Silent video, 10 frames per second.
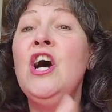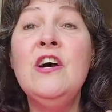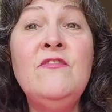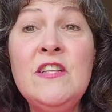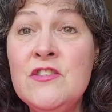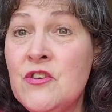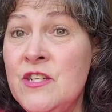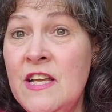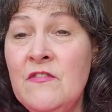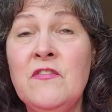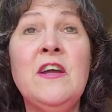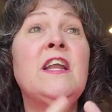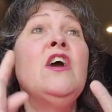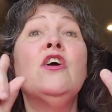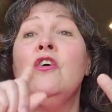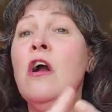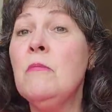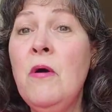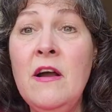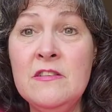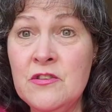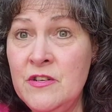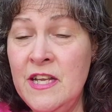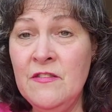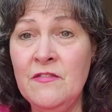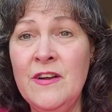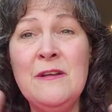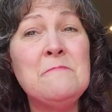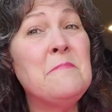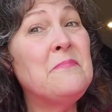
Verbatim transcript: ovens are different, crock pots are different,